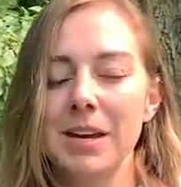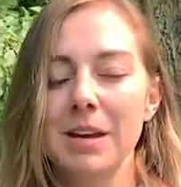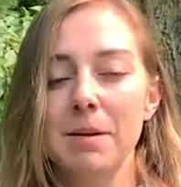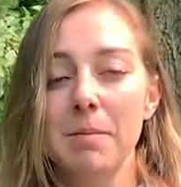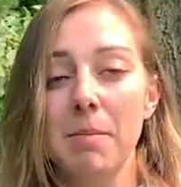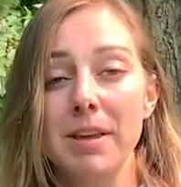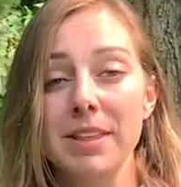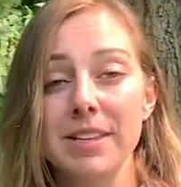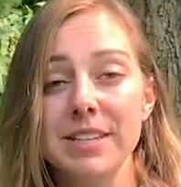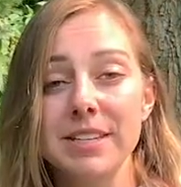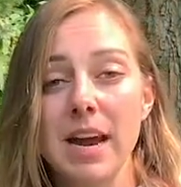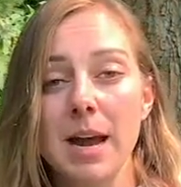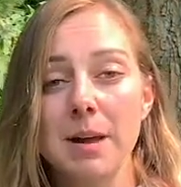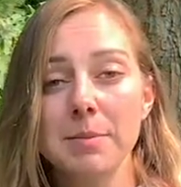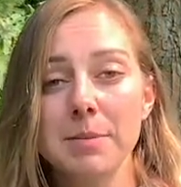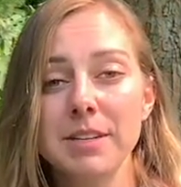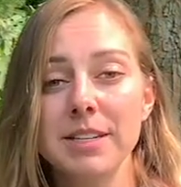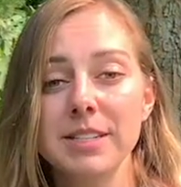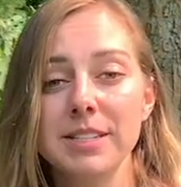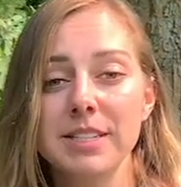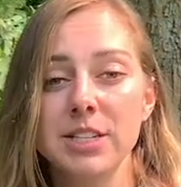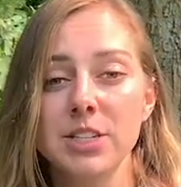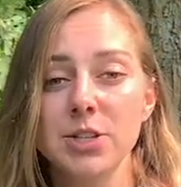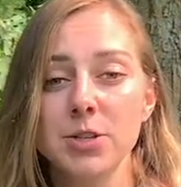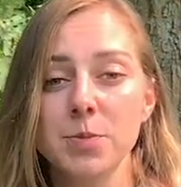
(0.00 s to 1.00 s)
By the time the
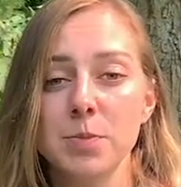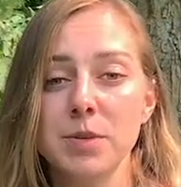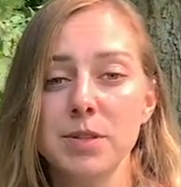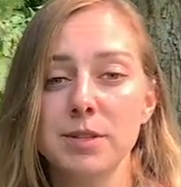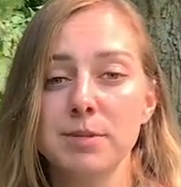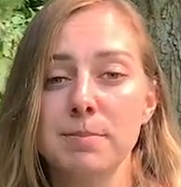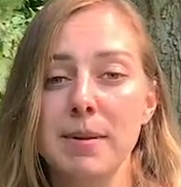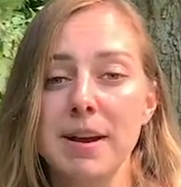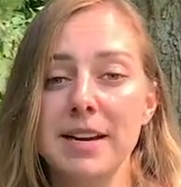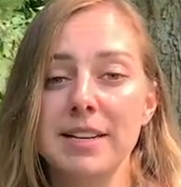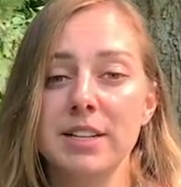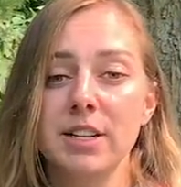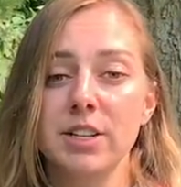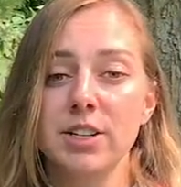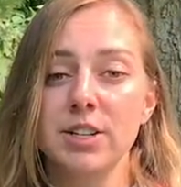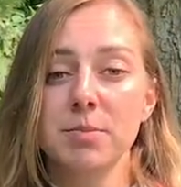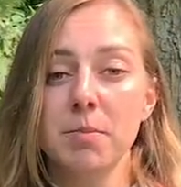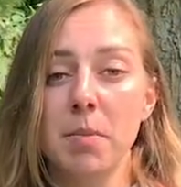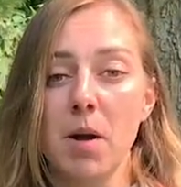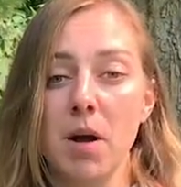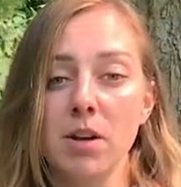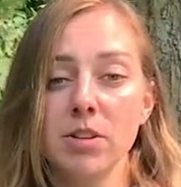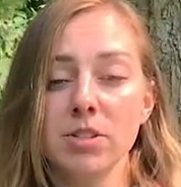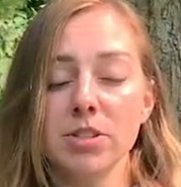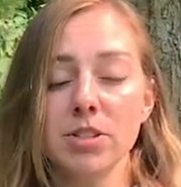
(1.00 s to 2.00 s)
decision was made to
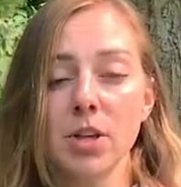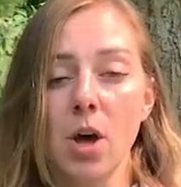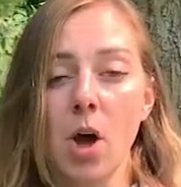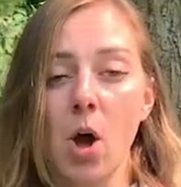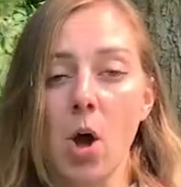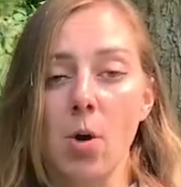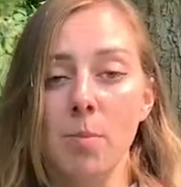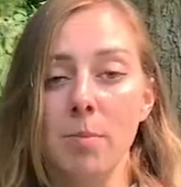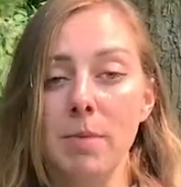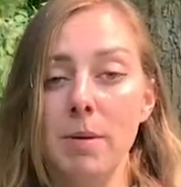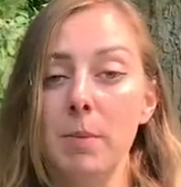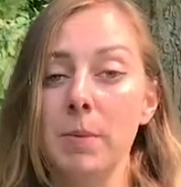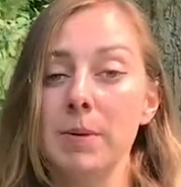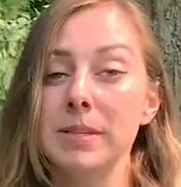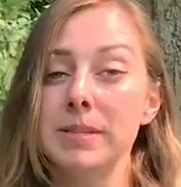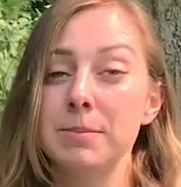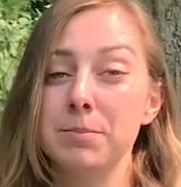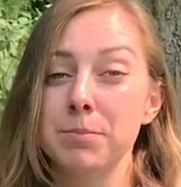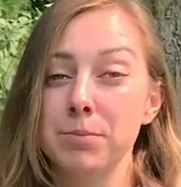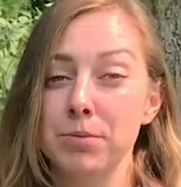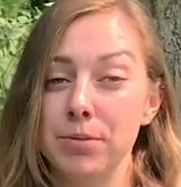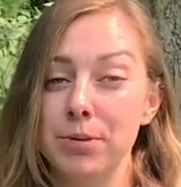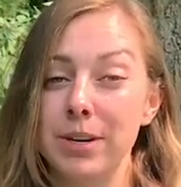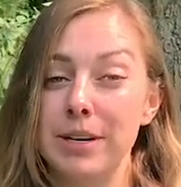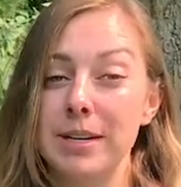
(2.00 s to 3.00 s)
demolish the home, it was
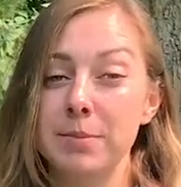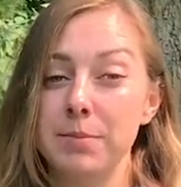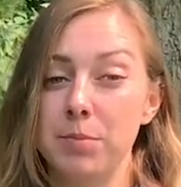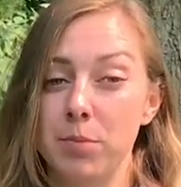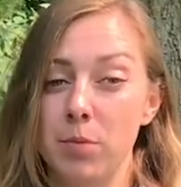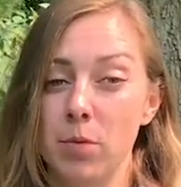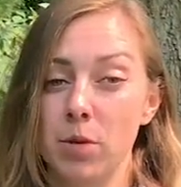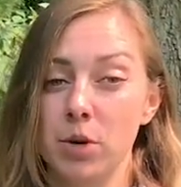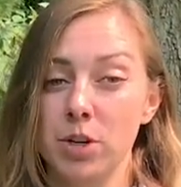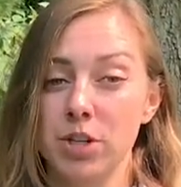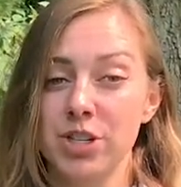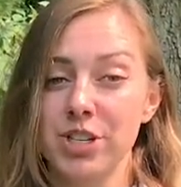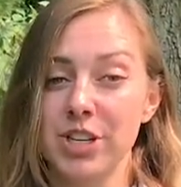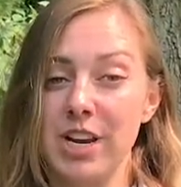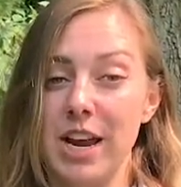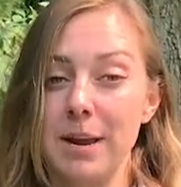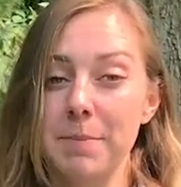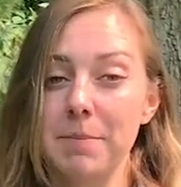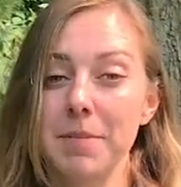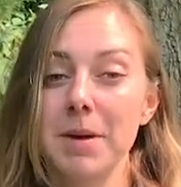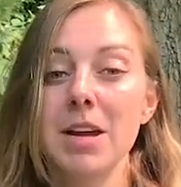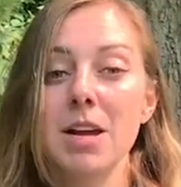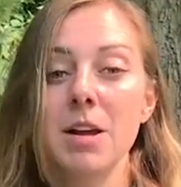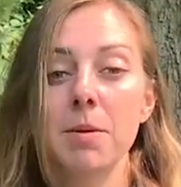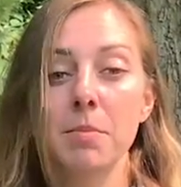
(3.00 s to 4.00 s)
in pretty poor shape,
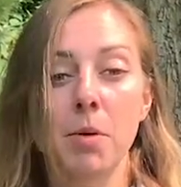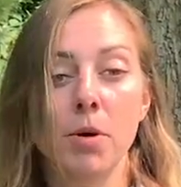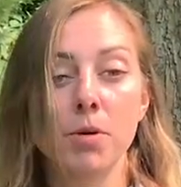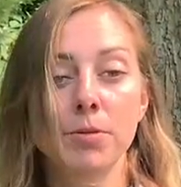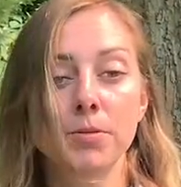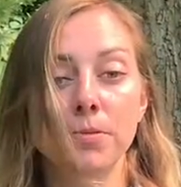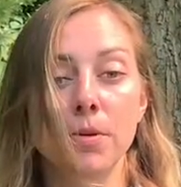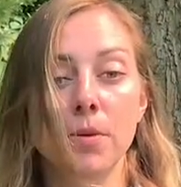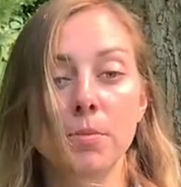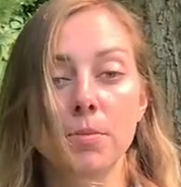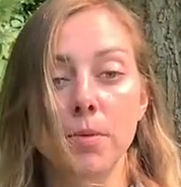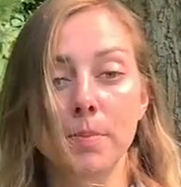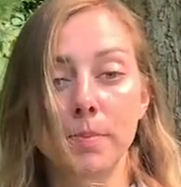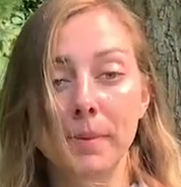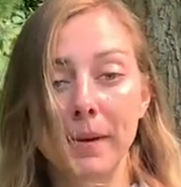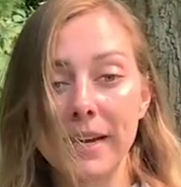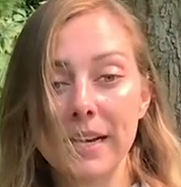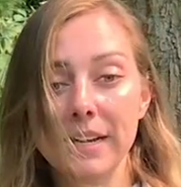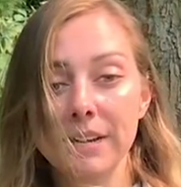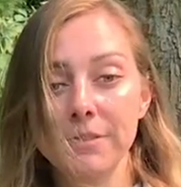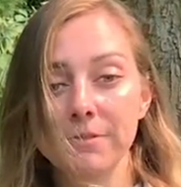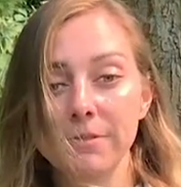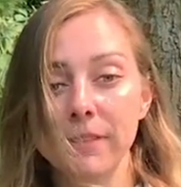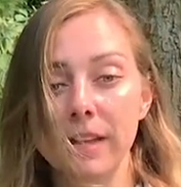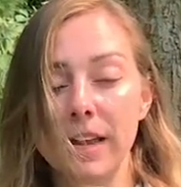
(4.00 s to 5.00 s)
both from
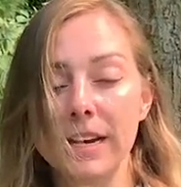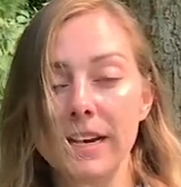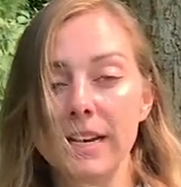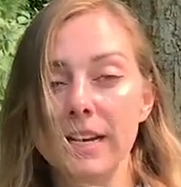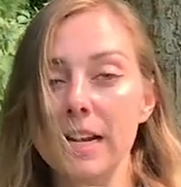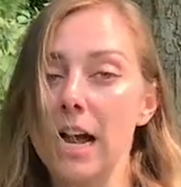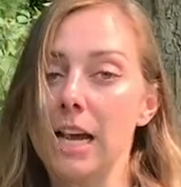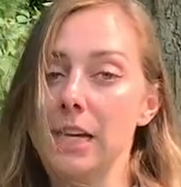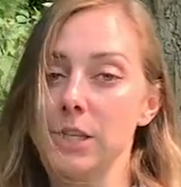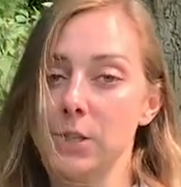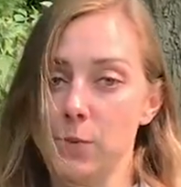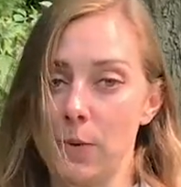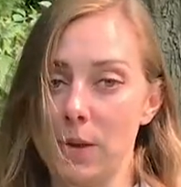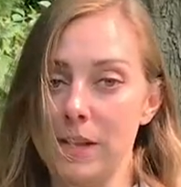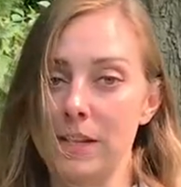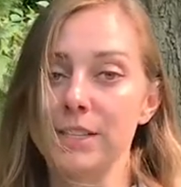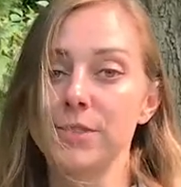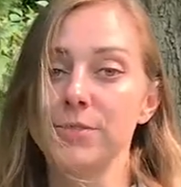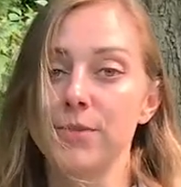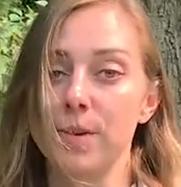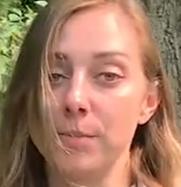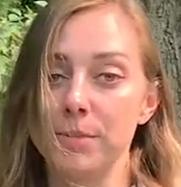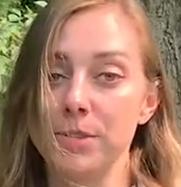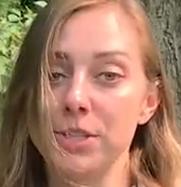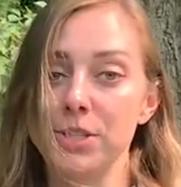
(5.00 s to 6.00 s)
repeated flooding as well as
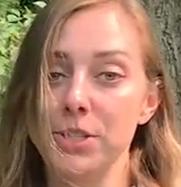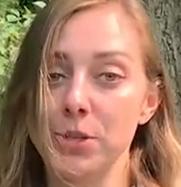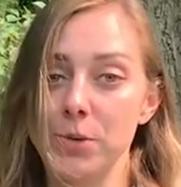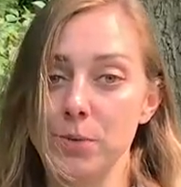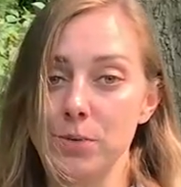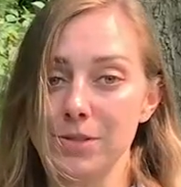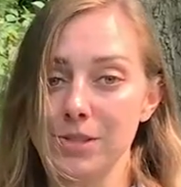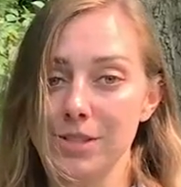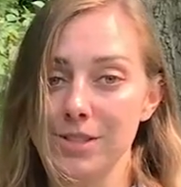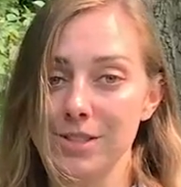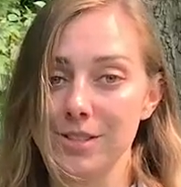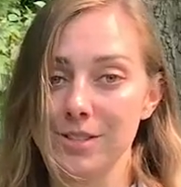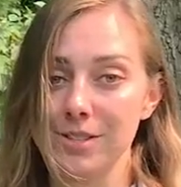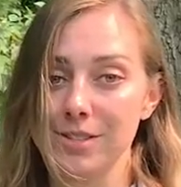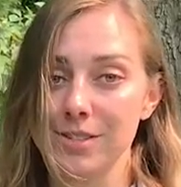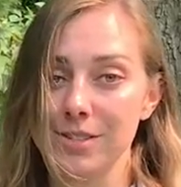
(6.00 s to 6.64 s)
from disuse.